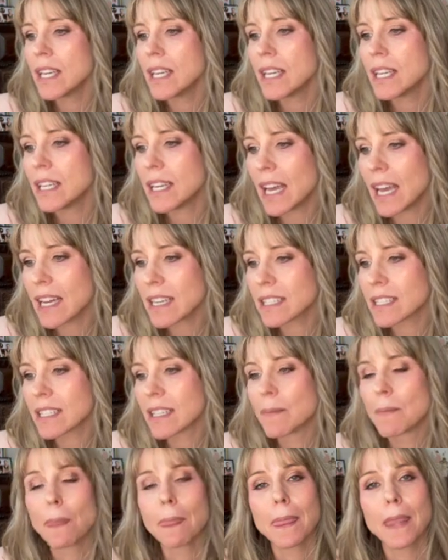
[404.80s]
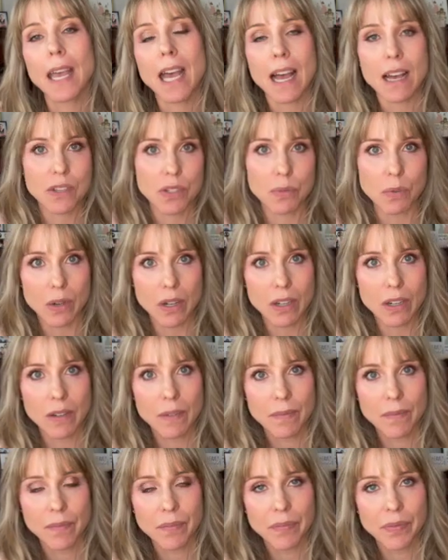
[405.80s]
Next, housework.
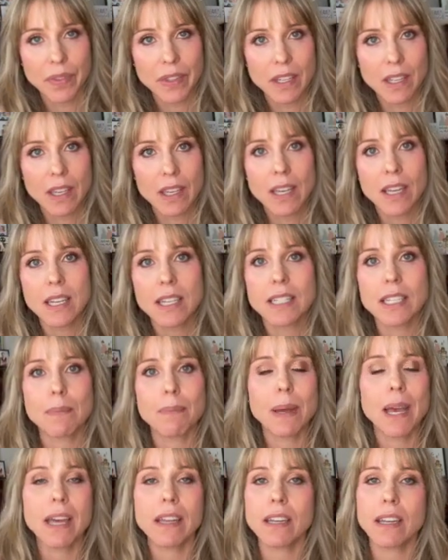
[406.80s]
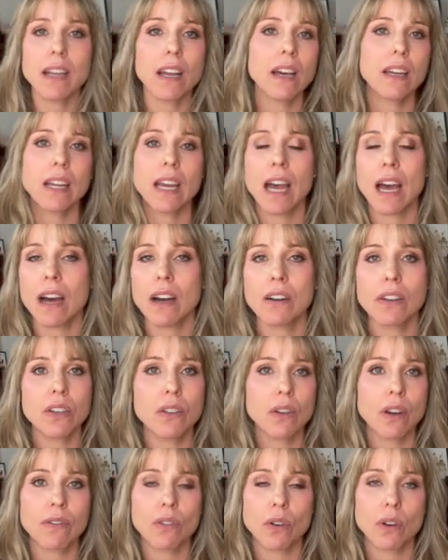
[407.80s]
Depending on how
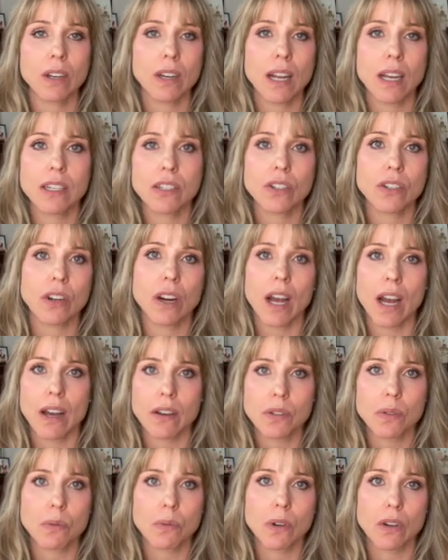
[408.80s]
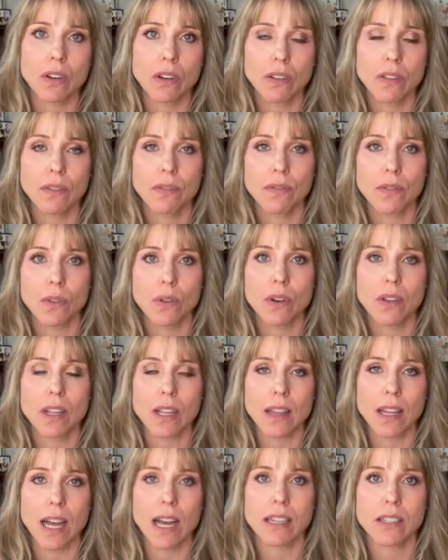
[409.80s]
you have organized your housework for the
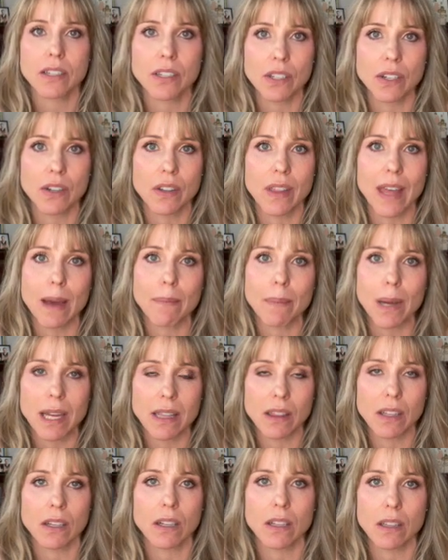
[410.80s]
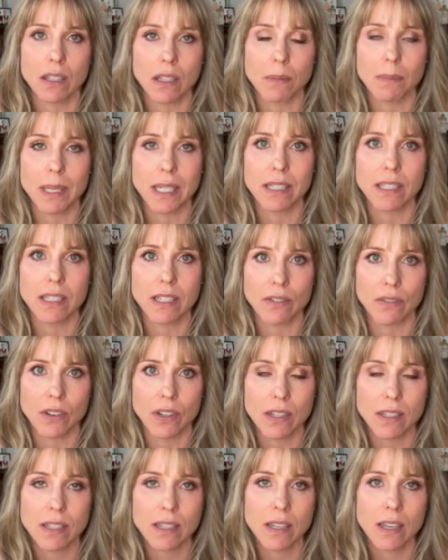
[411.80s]
last year, that might look a little bit
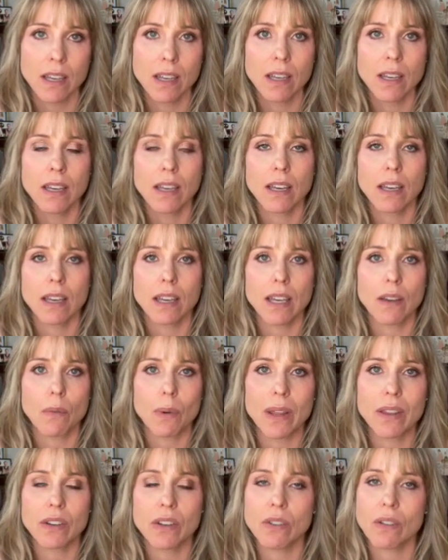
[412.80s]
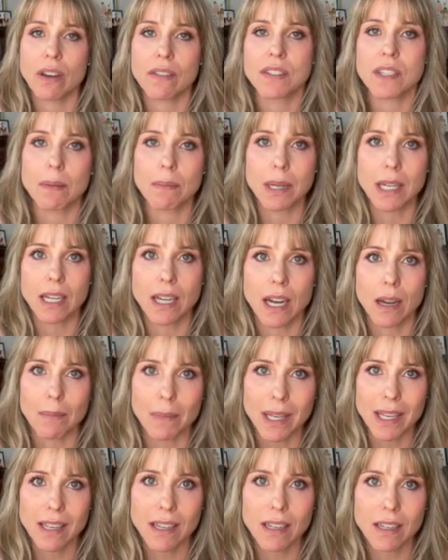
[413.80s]
different. Whether you have somebody
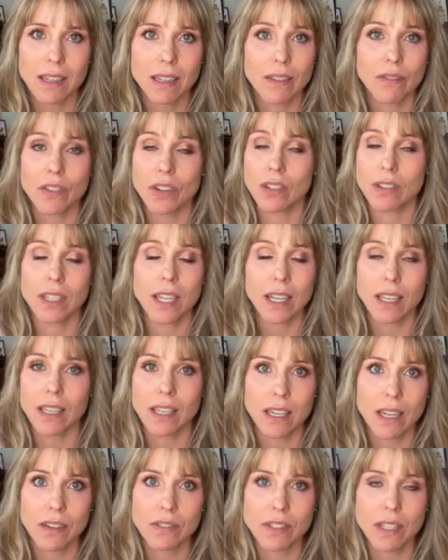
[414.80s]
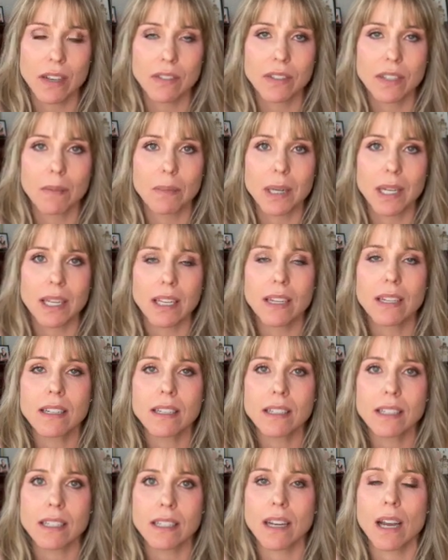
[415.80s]
come in, if you're lucky enough to have somebody in
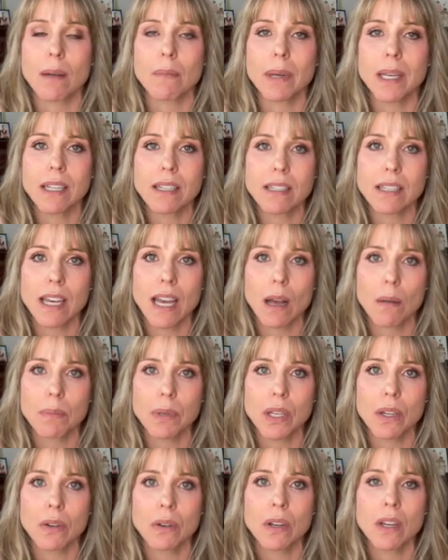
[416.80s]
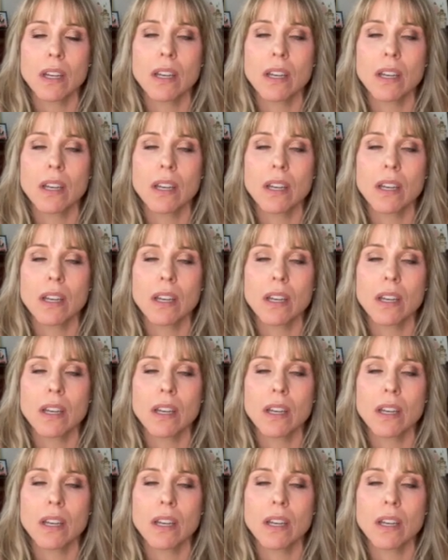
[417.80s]
to come in to help you,